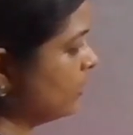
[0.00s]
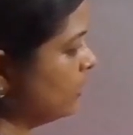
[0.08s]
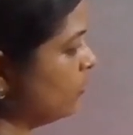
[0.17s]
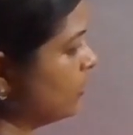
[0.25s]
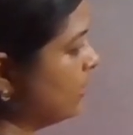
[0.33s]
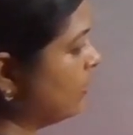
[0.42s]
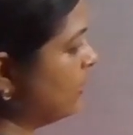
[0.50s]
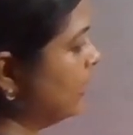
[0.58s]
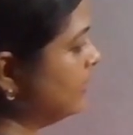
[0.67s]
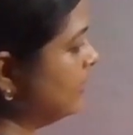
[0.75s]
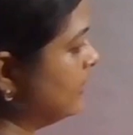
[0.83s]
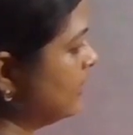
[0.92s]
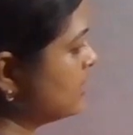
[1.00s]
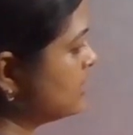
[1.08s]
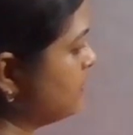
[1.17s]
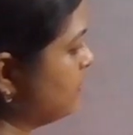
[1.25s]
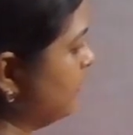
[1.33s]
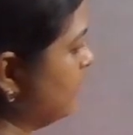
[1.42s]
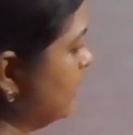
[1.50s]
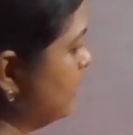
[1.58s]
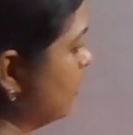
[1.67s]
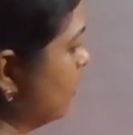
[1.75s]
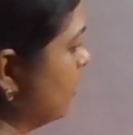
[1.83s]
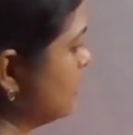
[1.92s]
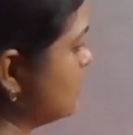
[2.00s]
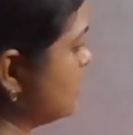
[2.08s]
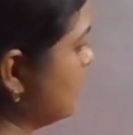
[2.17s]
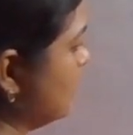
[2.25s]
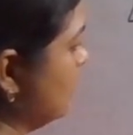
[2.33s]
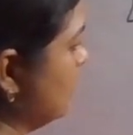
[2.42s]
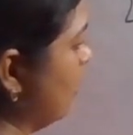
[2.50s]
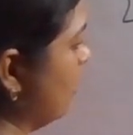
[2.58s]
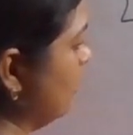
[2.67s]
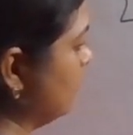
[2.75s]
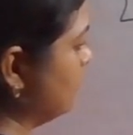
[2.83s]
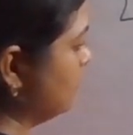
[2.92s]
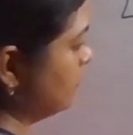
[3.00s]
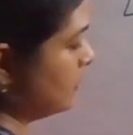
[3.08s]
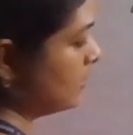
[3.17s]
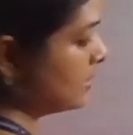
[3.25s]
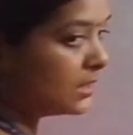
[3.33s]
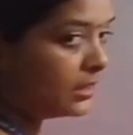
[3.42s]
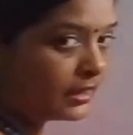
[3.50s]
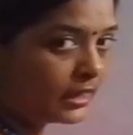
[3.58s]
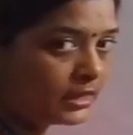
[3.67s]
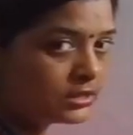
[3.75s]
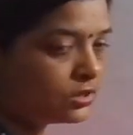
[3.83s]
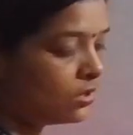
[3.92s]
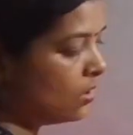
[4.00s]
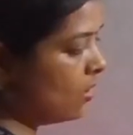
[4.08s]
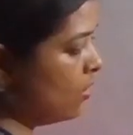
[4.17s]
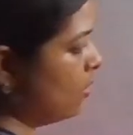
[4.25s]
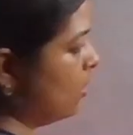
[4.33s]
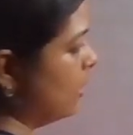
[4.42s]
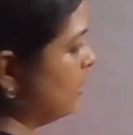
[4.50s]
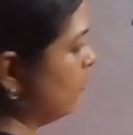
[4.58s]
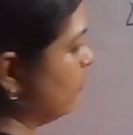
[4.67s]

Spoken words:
You can write it as P dot C dot percentage, or if